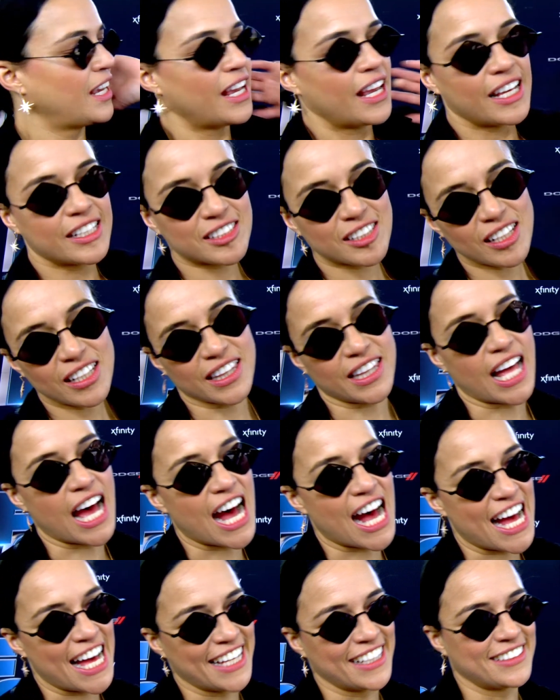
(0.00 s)
It's a
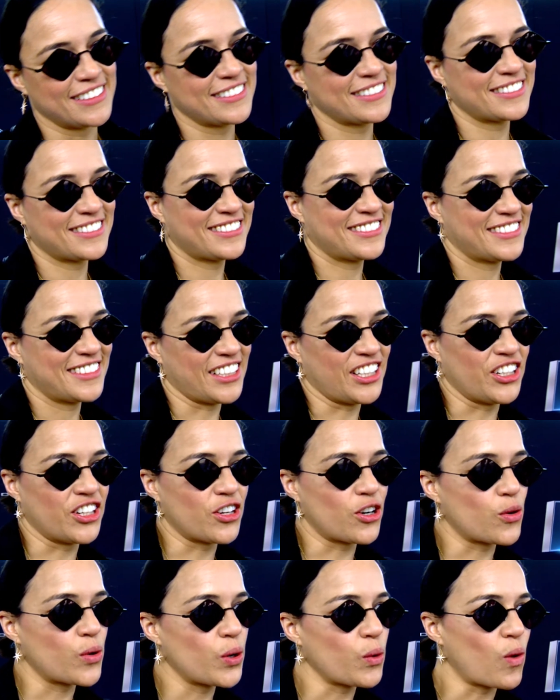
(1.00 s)
lot. You
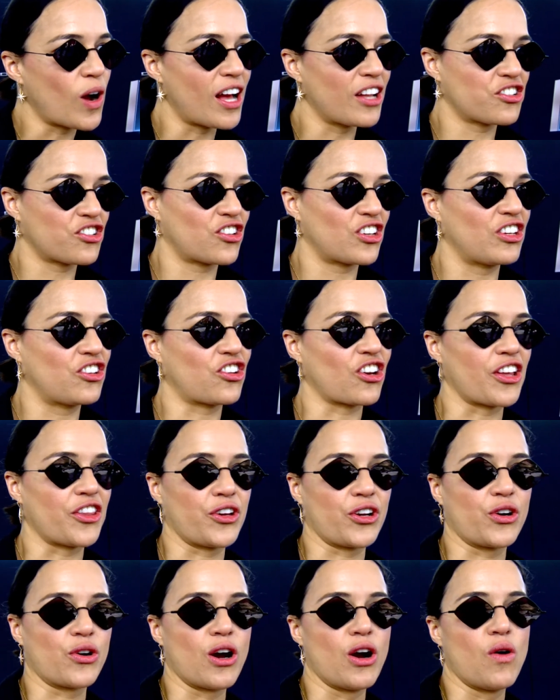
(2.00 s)
know, we watched each
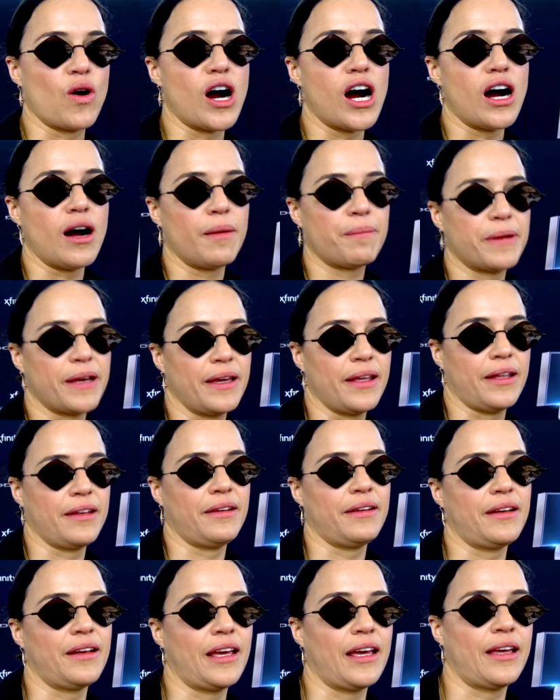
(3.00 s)
other grow up
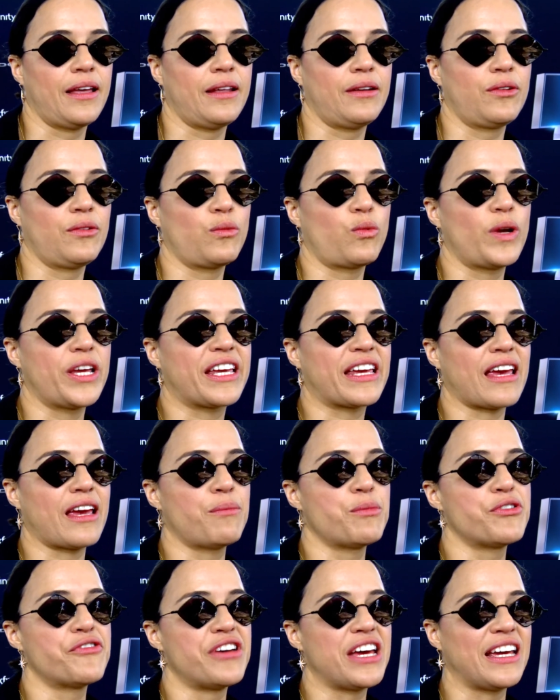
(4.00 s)
and we
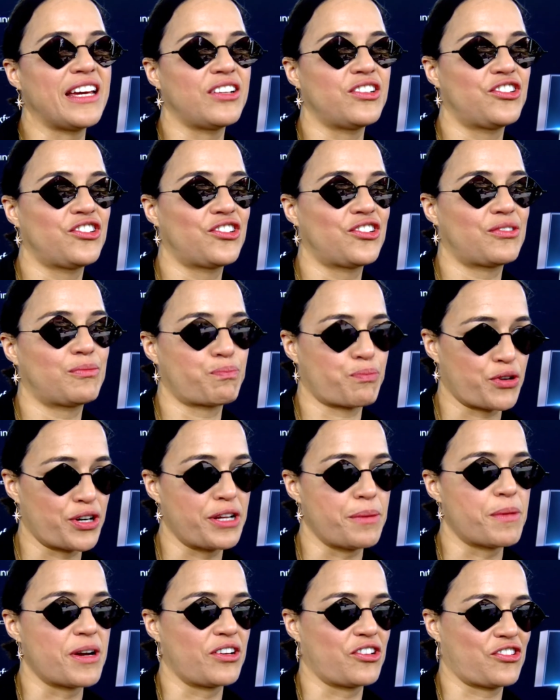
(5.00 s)
came of age
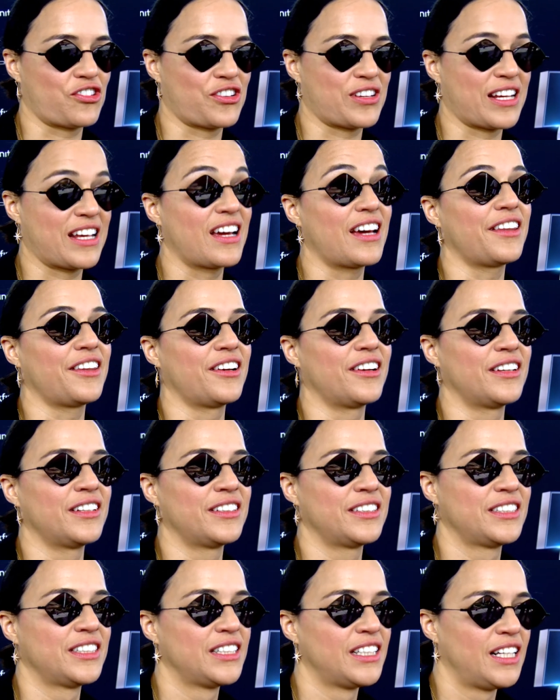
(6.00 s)
pretty much together.
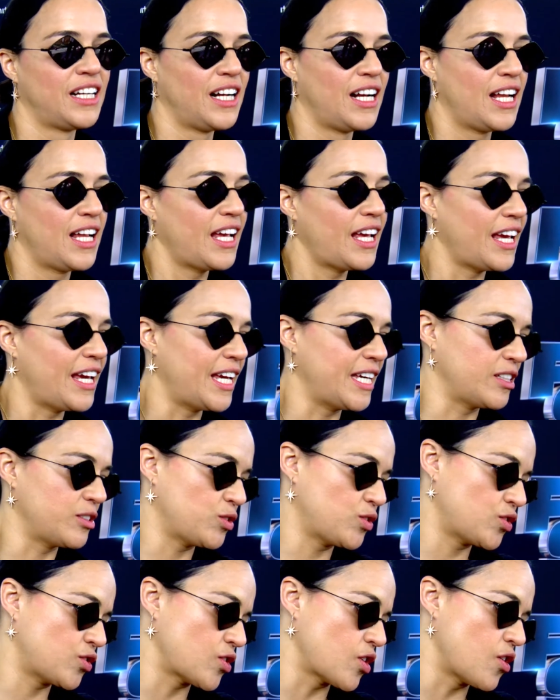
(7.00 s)

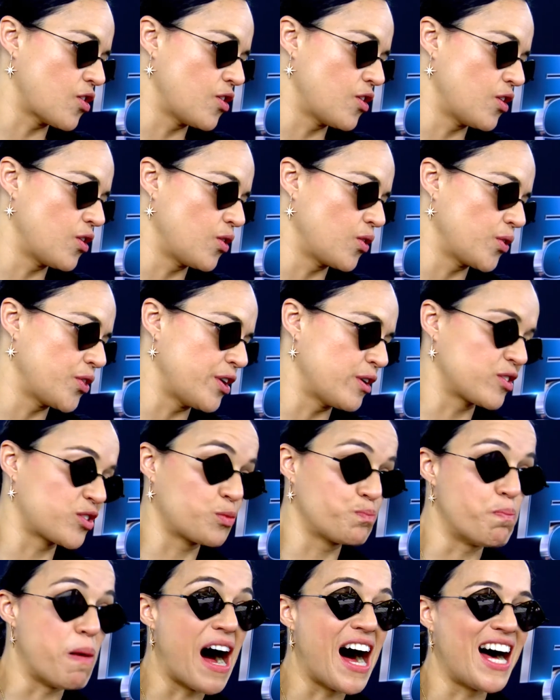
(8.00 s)
And so there's
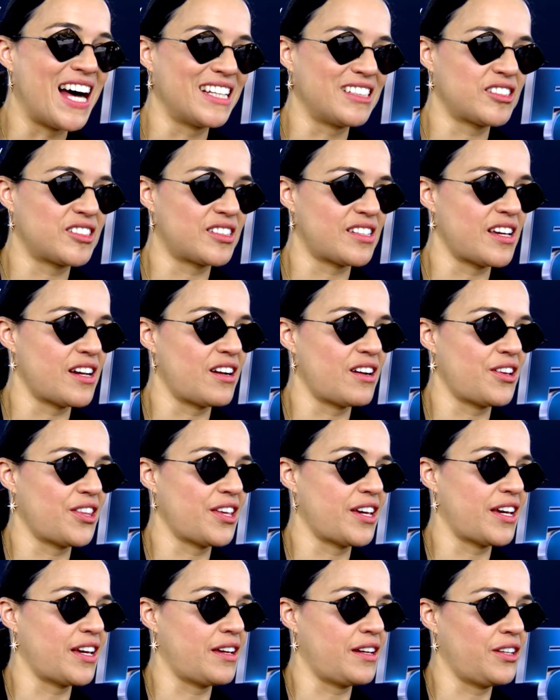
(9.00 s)
bonds there
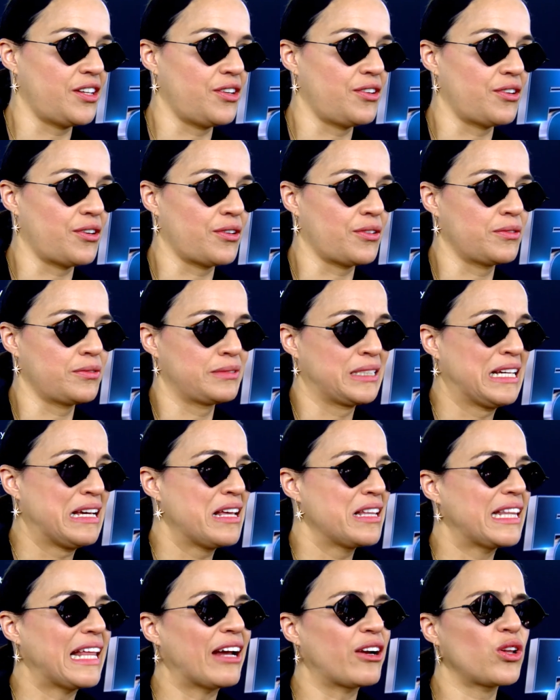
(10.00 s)
that, you know,
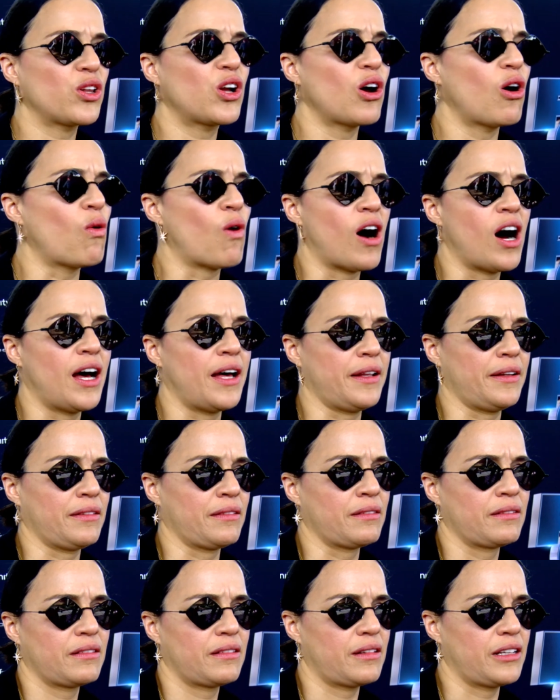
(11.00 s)
that'll go on
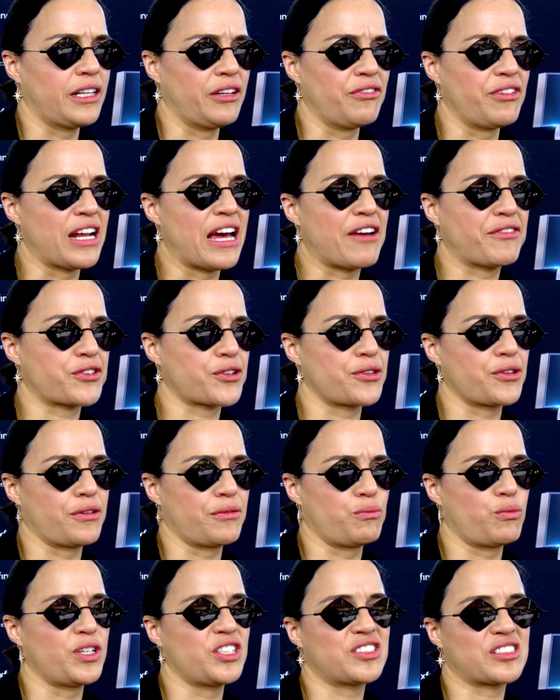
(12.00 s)
even after
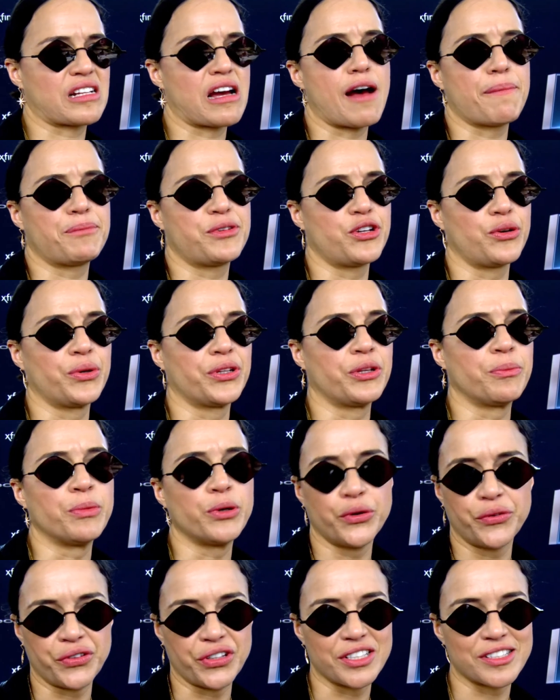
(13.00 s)
we stop doing the
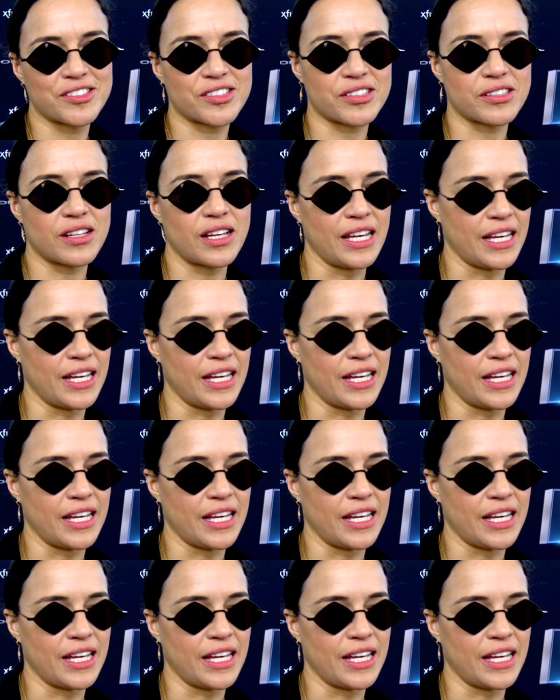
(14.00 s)
movies.